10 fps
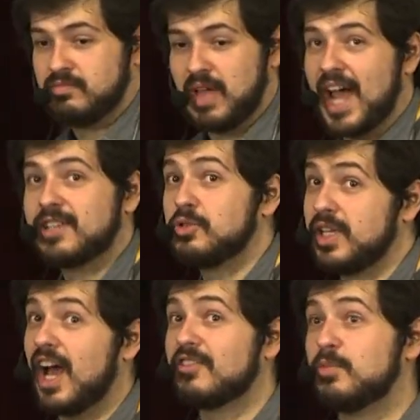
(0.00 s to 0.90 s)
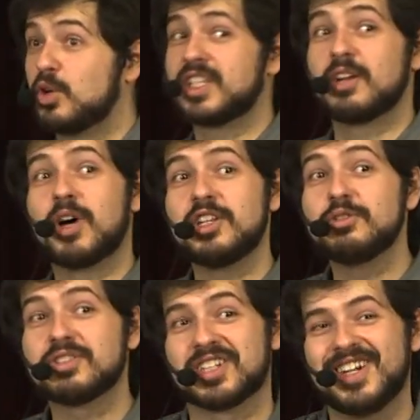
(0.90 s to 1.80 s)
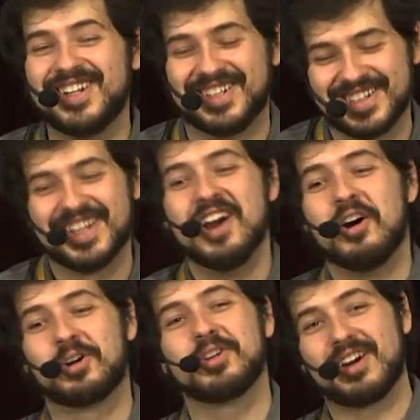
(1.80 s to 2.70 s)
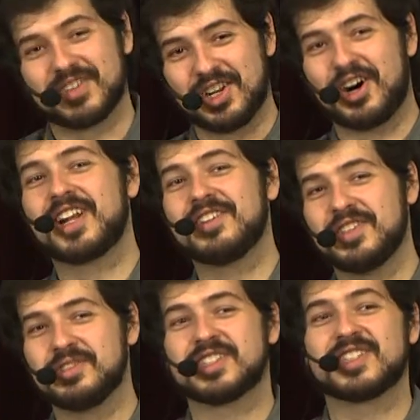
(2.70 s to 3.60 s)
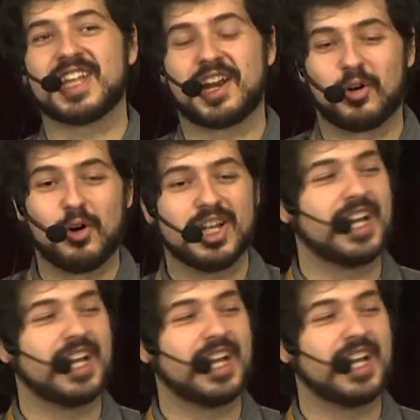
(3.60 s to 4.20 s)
actually have more than one user, or you have a lot of users that are all